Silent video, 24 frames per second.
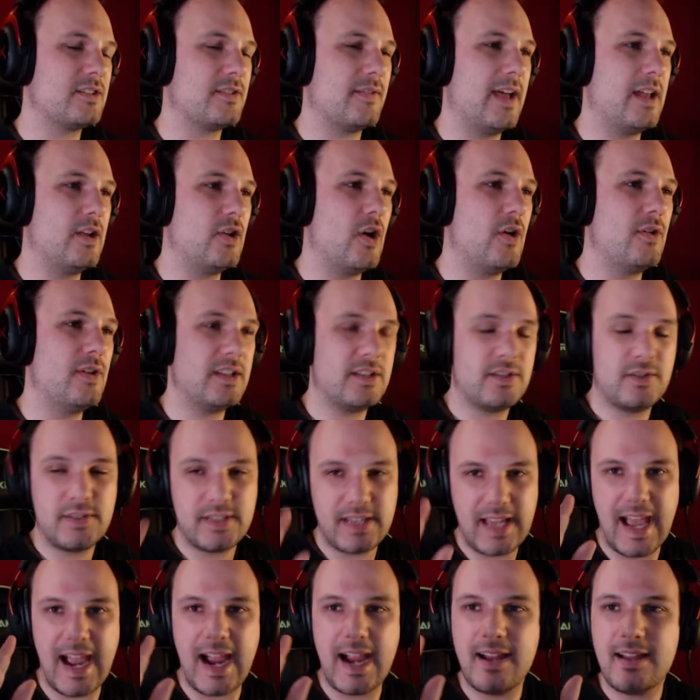so I know that you're
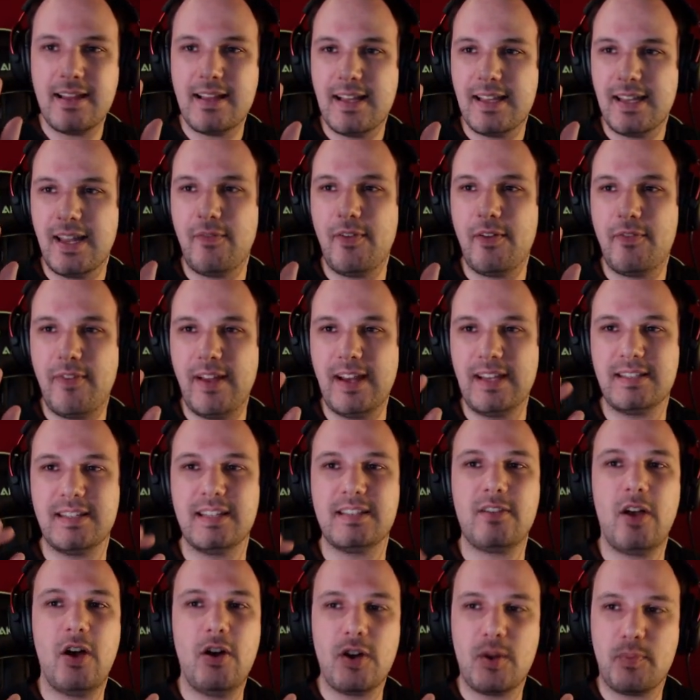there, that we finish
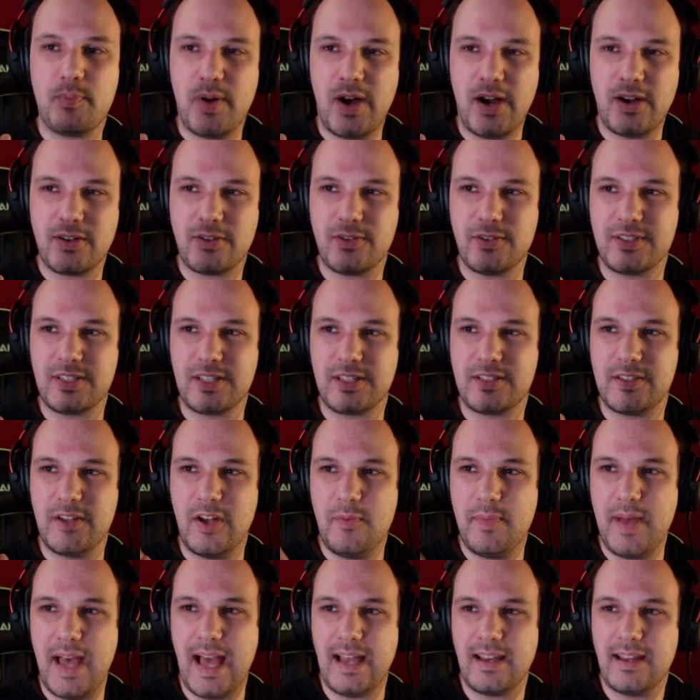this. Oh, the particles are so
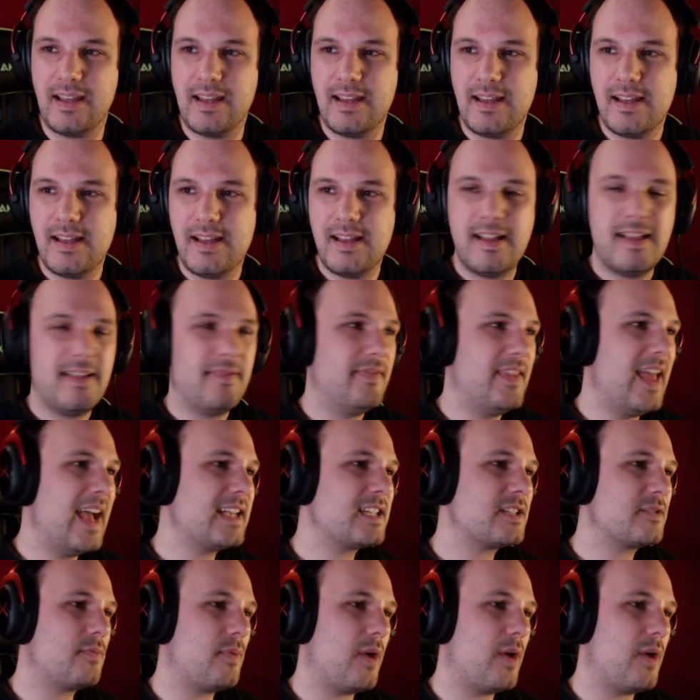bad. Next